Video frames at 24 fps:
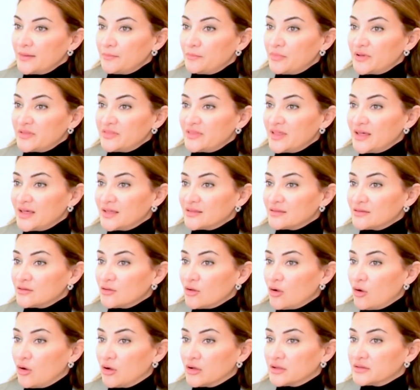But then
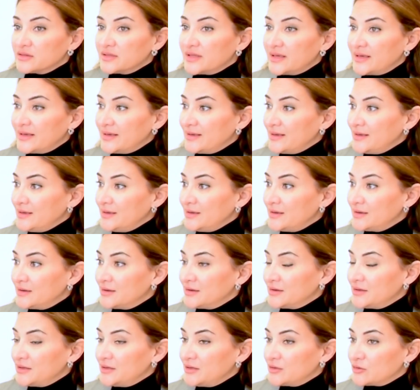on a
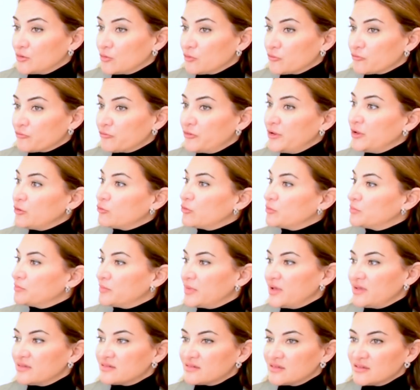you know, frequent
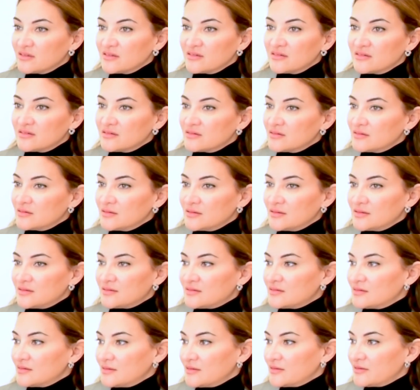basis,
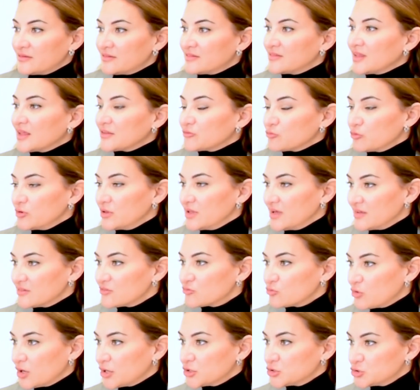it's, it's not really a
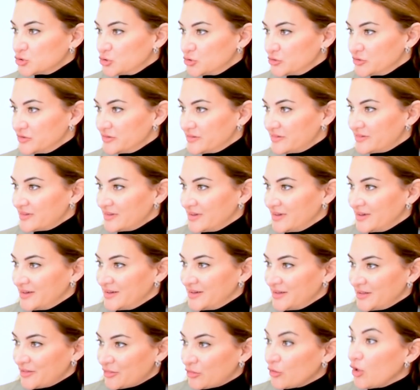structured
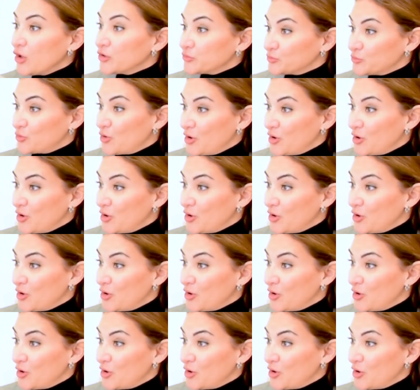uh, thought